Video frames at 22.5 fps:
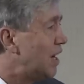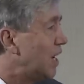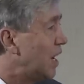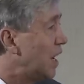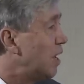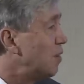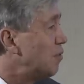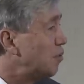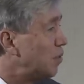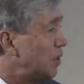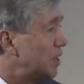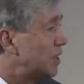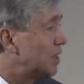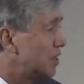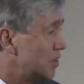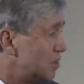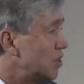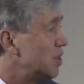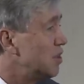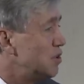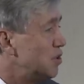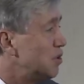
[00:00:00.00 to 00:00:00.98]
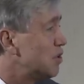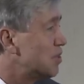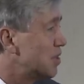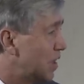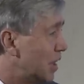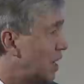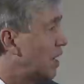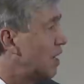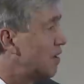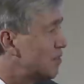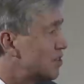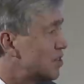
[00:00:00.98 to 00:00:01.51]
and we continue to
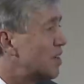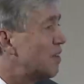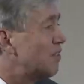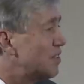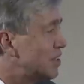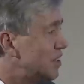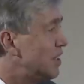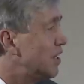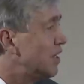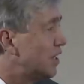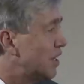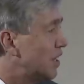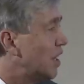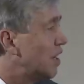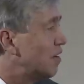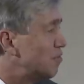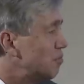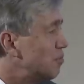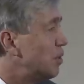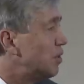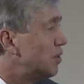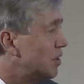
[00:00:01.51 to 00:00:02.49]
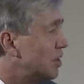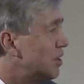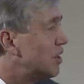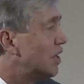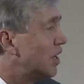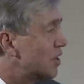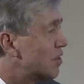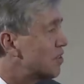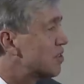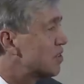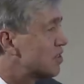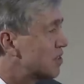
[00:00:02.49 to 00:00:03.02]
have 17.5 million
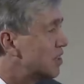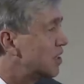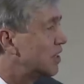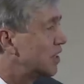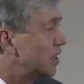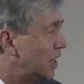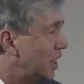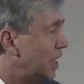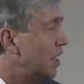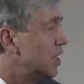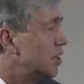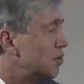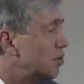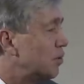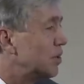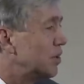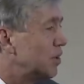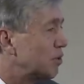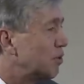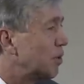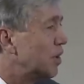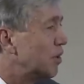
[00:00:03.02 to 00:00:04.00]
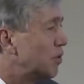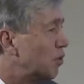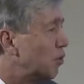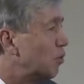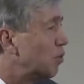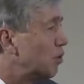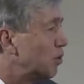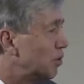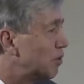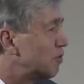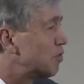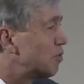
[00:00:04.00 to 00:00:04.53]
deaths annually around the
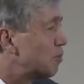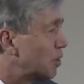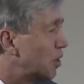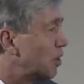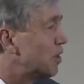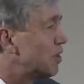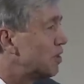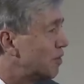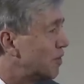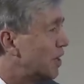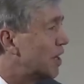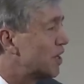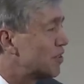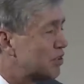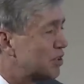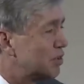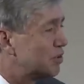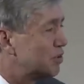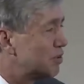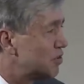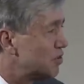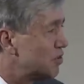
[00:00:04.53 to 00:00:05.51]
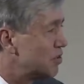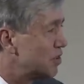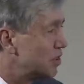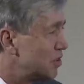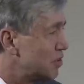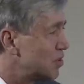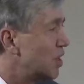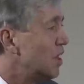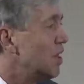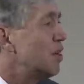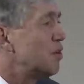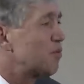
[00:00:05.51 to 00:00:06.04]
world from cardiovascular
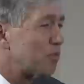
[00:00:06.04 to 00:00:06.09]
disease,